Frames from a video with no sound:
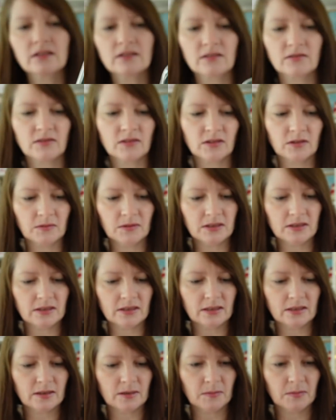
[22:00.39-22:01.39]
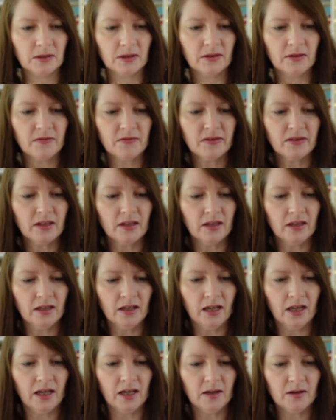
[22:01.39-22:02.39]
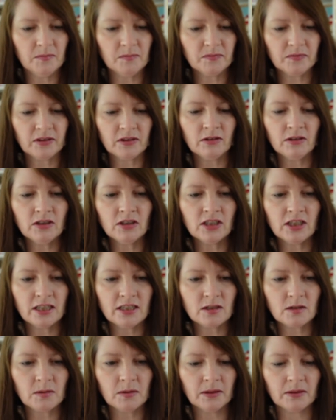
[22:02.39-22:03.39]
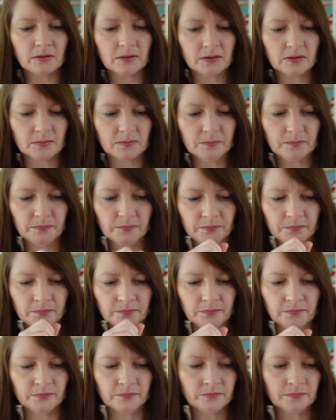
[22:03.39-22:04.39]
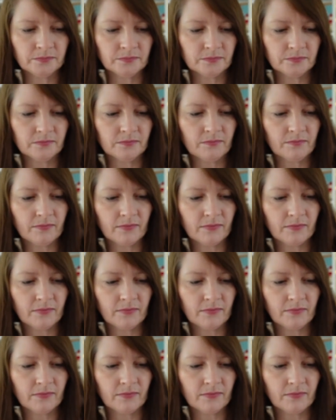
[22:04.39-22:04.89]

because I've got no internet up here, crocheted quilt. that